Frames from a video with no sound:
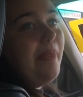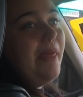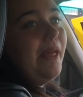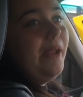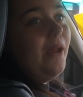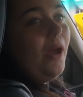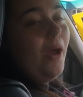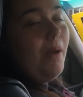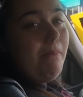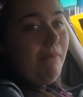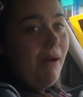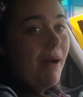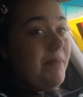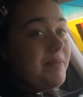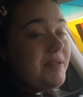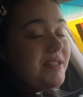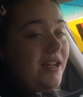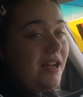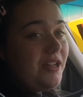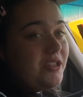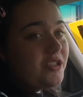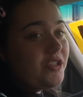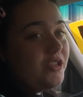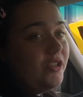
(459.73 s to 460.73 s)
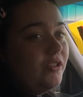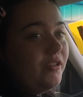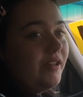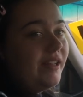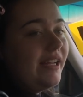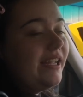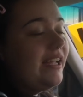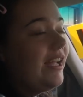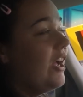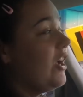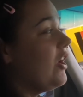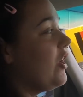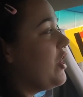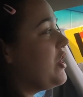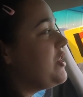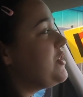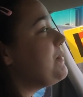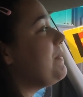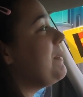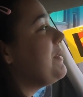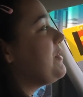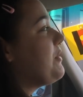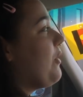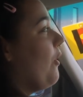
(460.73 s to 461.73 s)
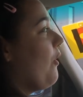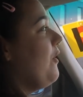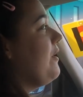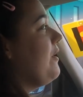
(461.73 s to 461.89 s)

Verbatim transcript: And then her mum starts calling, so I go